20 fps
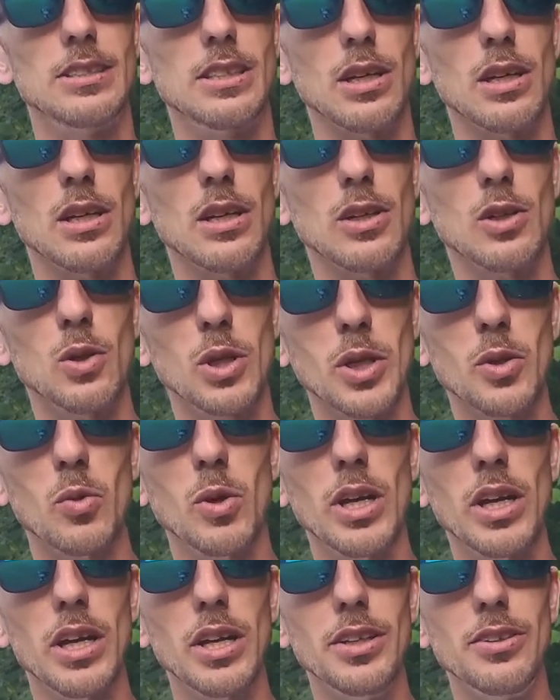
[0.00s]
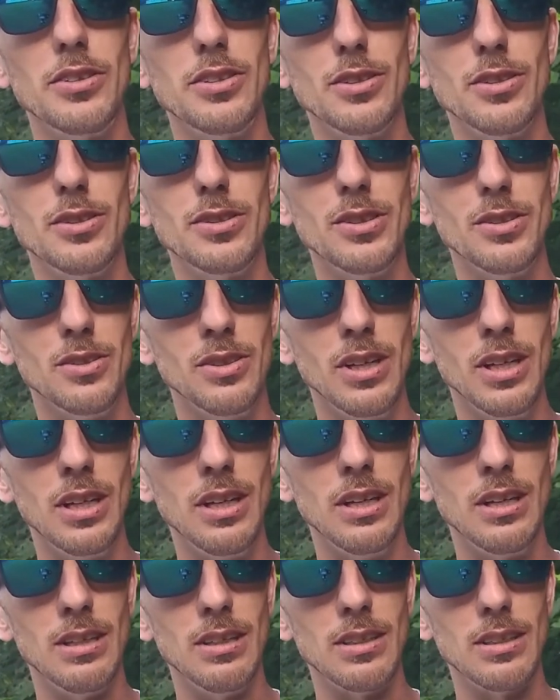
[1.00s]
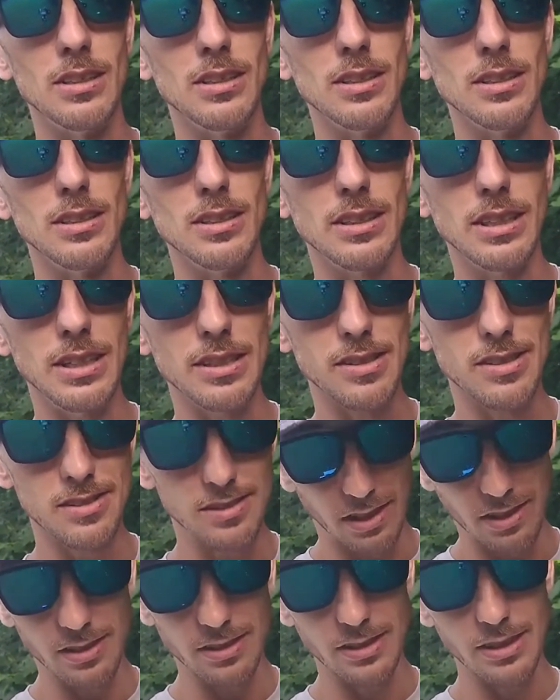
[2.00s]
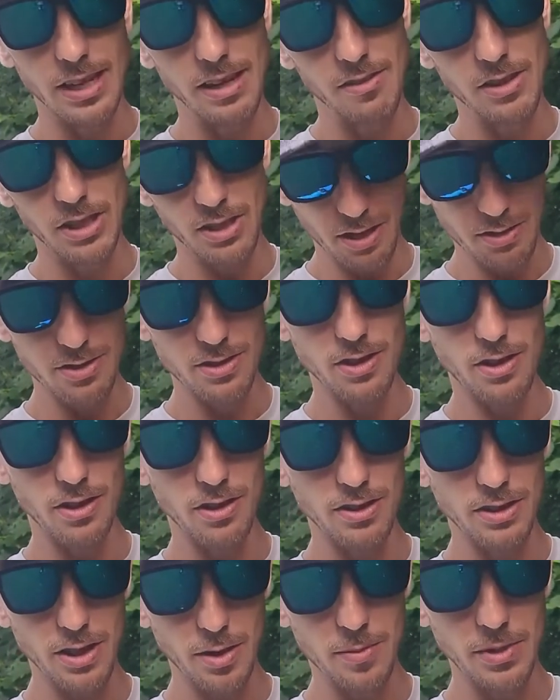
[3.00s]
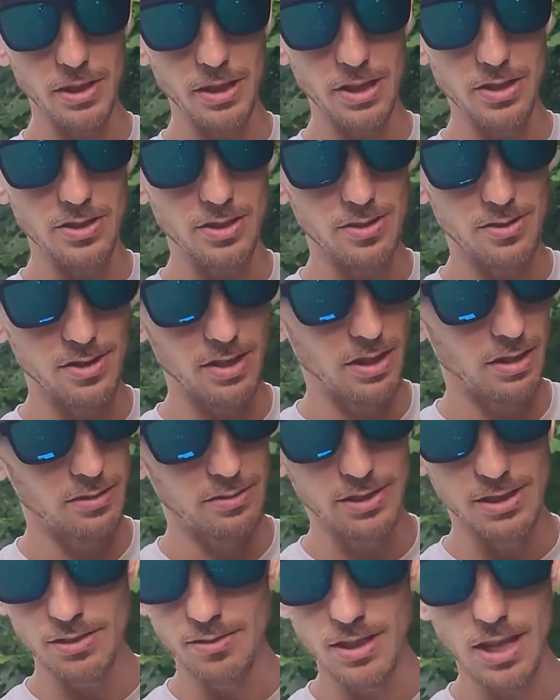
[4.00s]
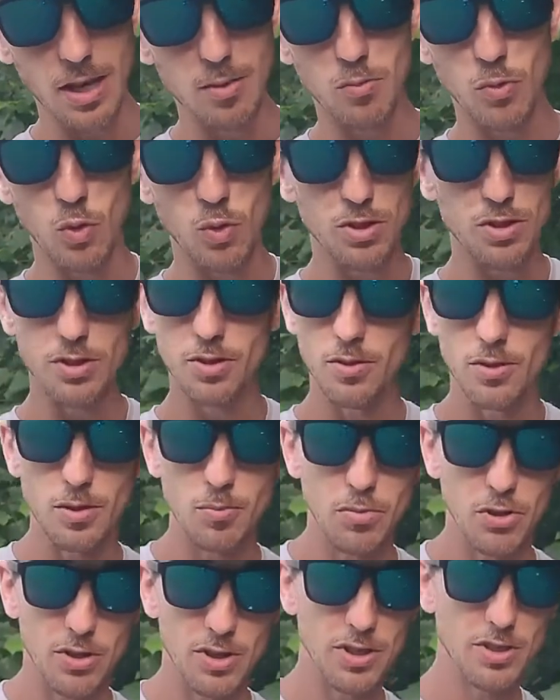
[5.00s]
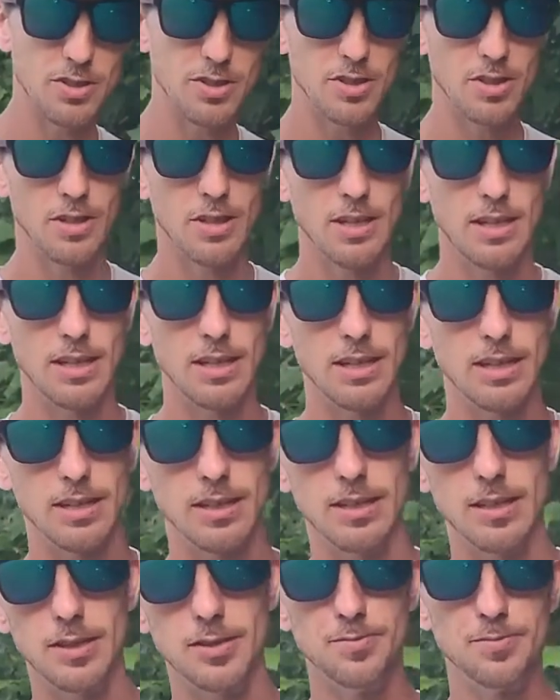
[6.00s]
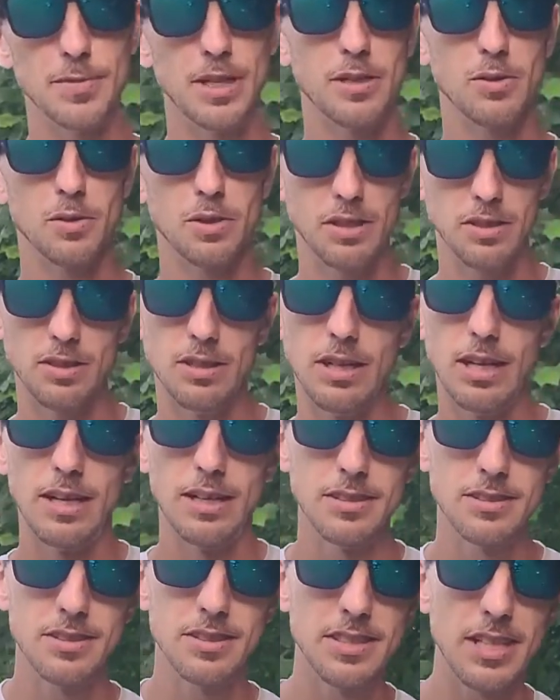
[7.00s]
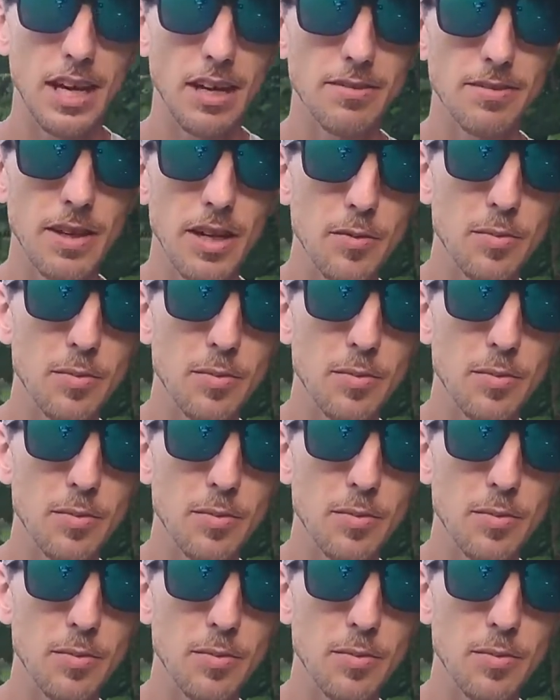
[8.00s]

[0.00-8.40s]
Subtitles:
a quick way to get sunk, have the Coast Guard come and get you. So do not moor to the bridge. Anyway, this is the top 5